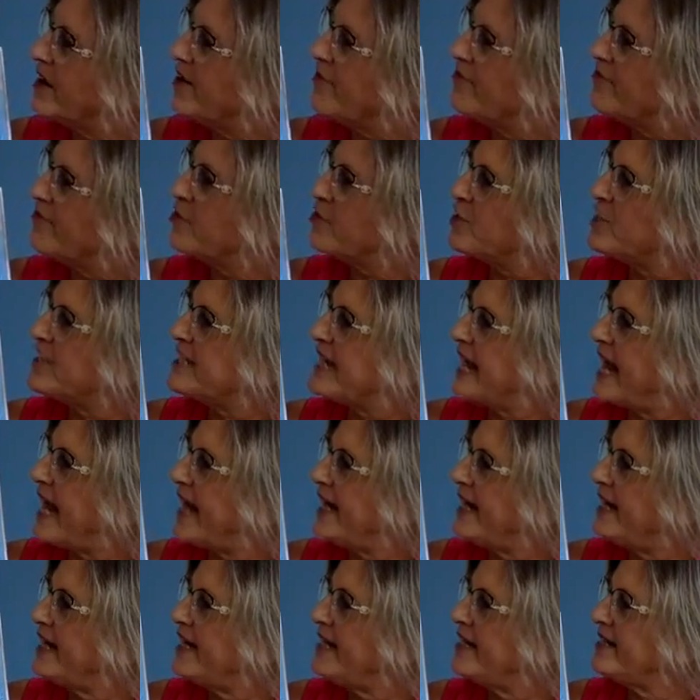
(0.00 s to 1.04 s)
For
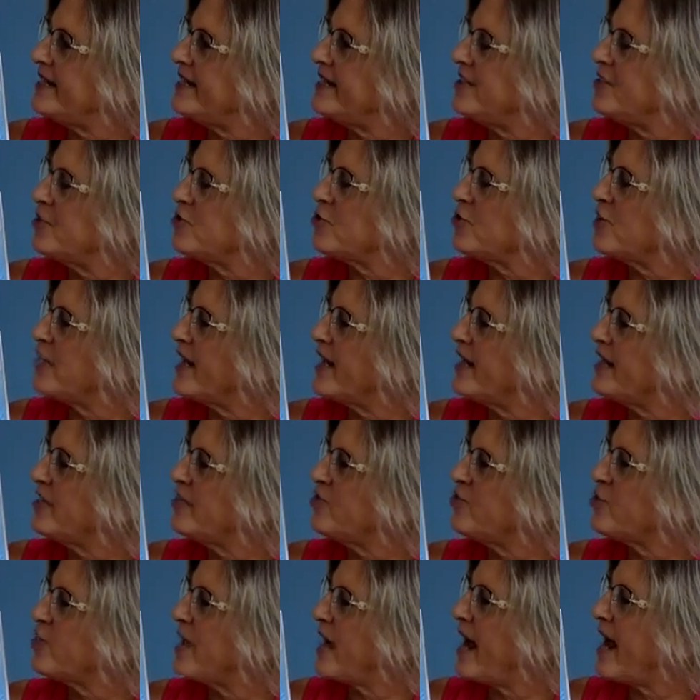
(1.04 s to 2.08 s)
teddies and train
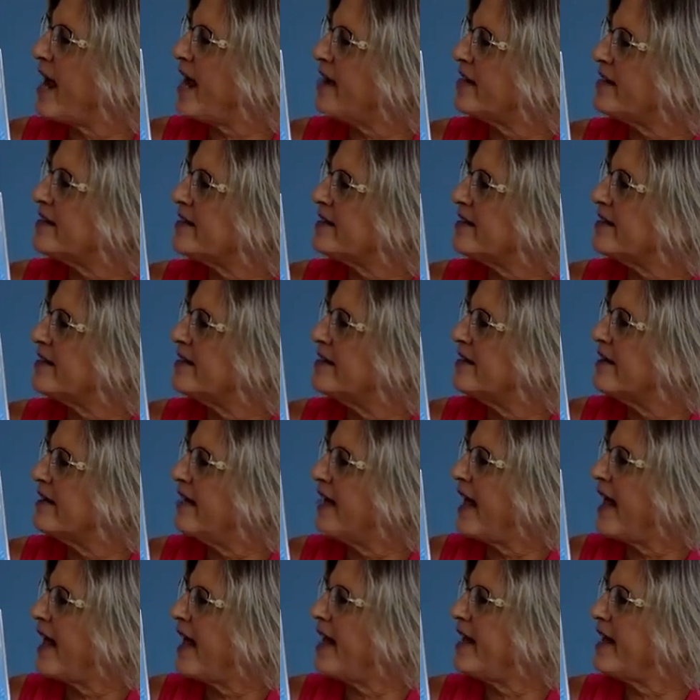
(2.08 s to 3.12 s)
tracks
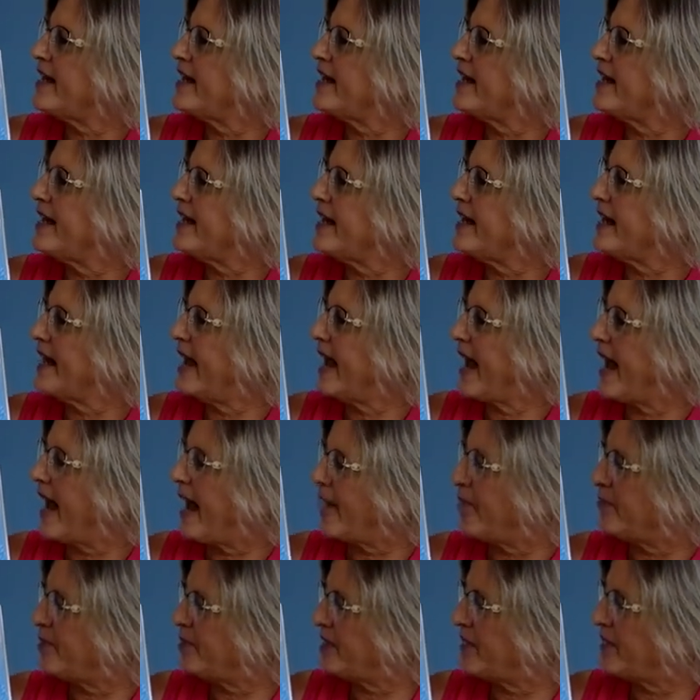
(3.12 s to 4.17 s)
and
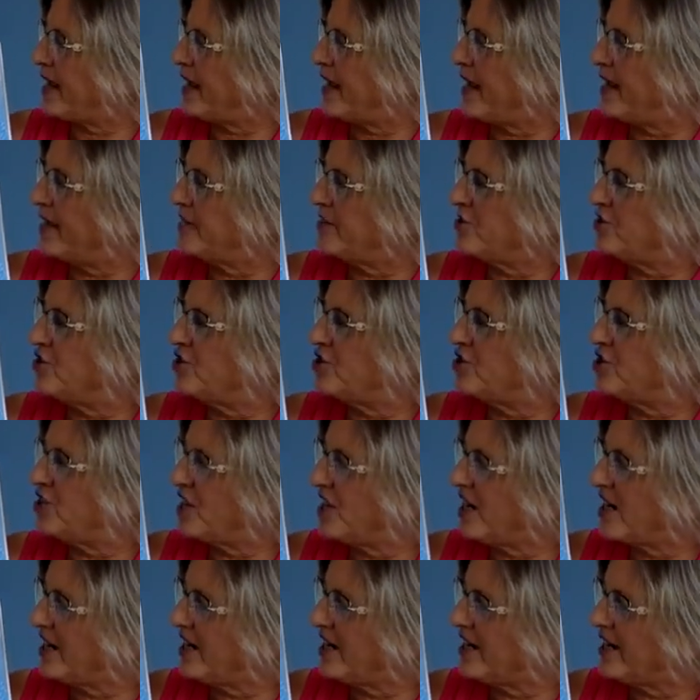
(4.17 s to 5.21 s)
kneecaps and
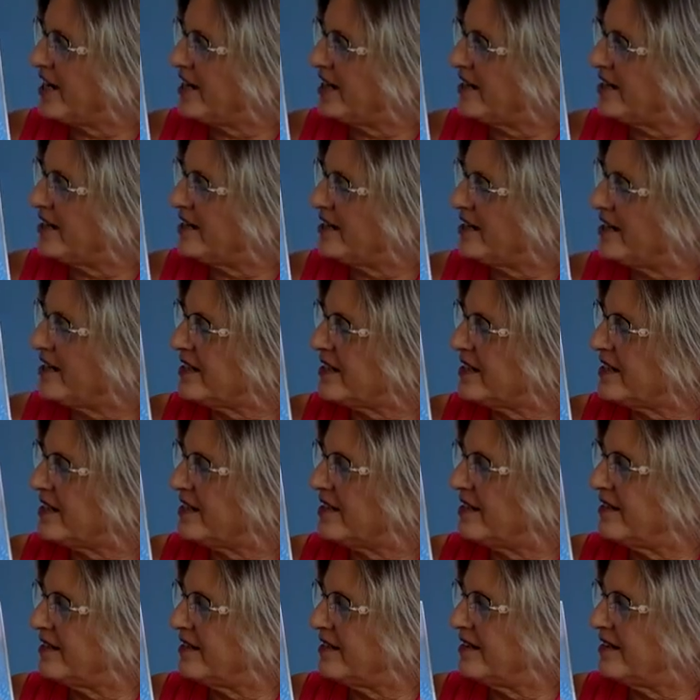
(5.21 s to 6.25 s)
jeans,
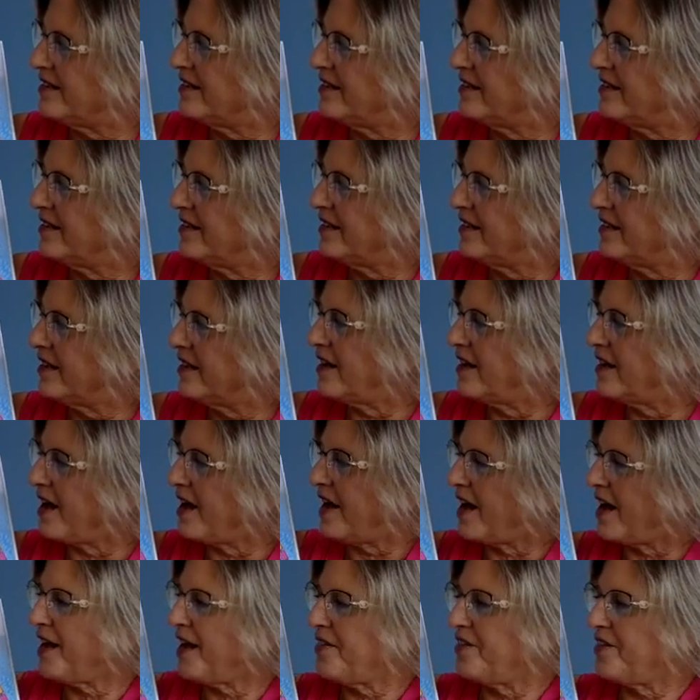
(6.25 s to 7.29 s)

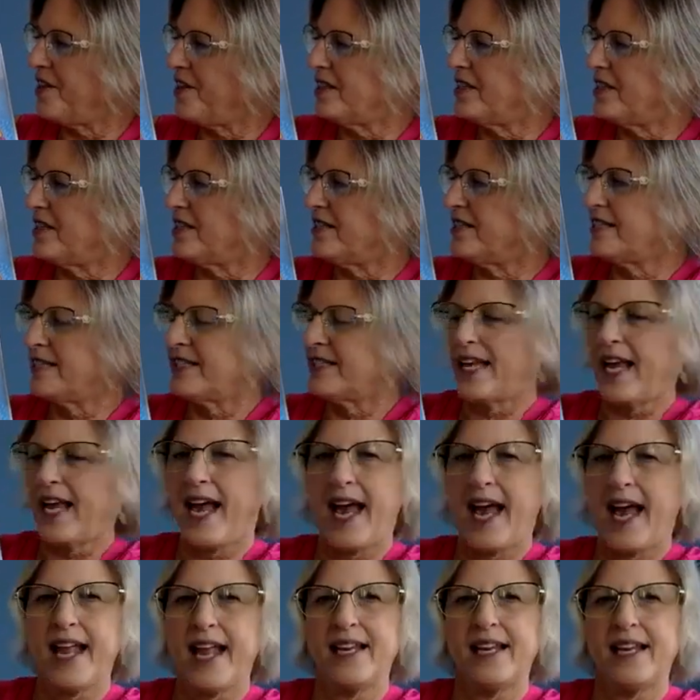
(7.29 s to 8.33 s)
I think this
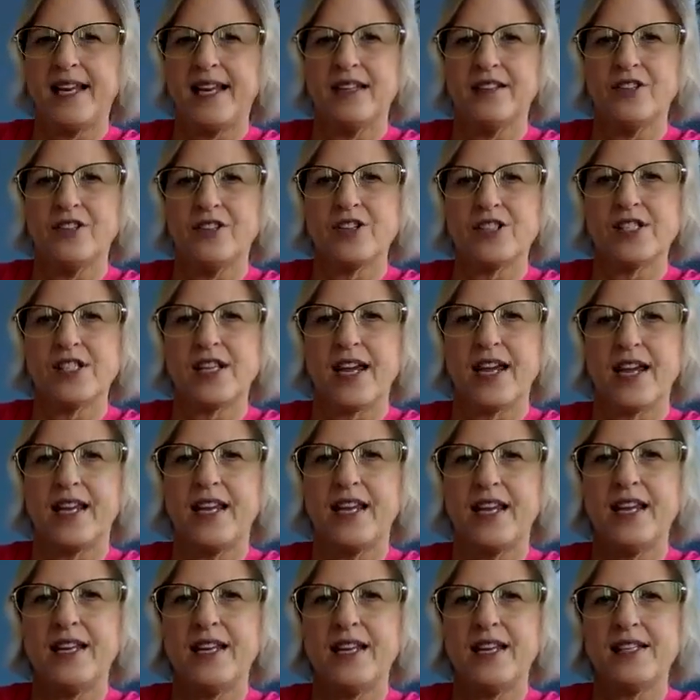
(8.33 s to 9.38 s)
teddy looks like
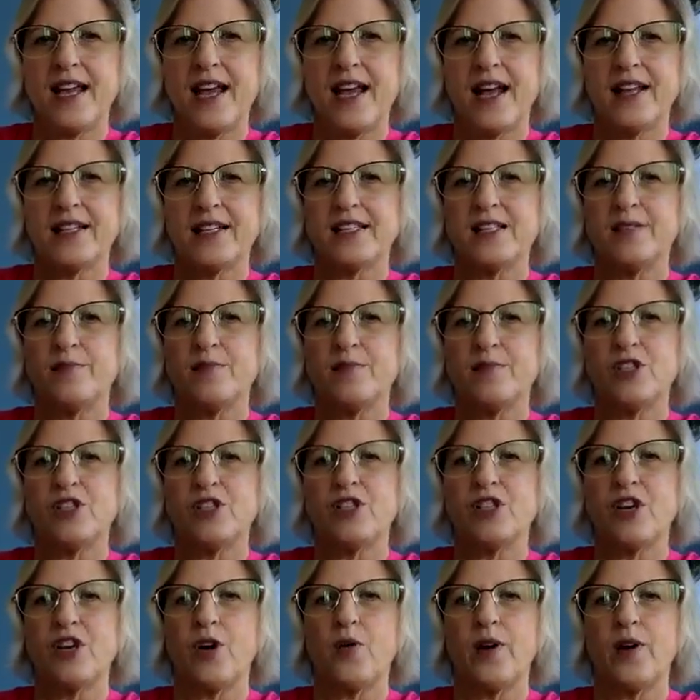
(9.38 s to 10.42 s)
he's had some
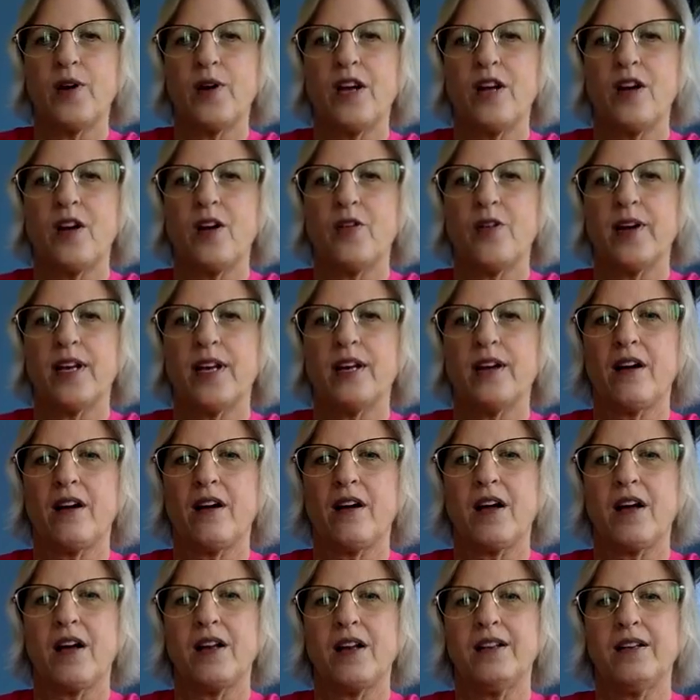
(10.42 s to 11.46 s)
sewing going
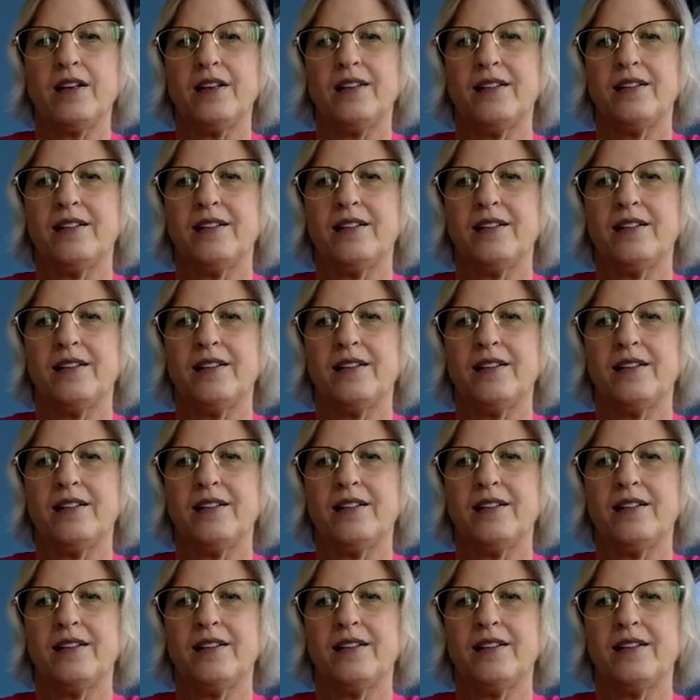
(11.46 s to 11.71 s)
on.